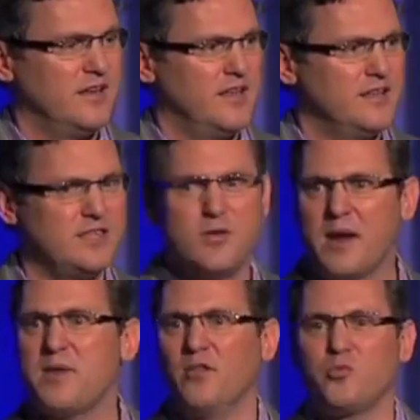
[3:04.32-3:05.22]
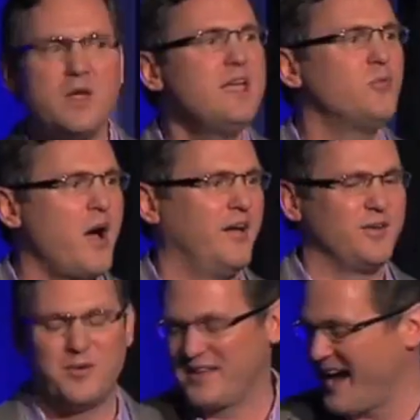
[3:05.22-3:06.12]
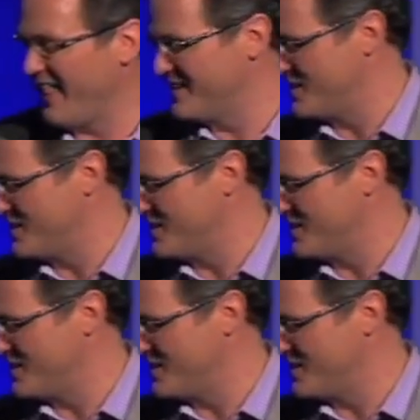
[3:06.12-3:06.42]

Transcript: And so you got to be able to read well to go to college.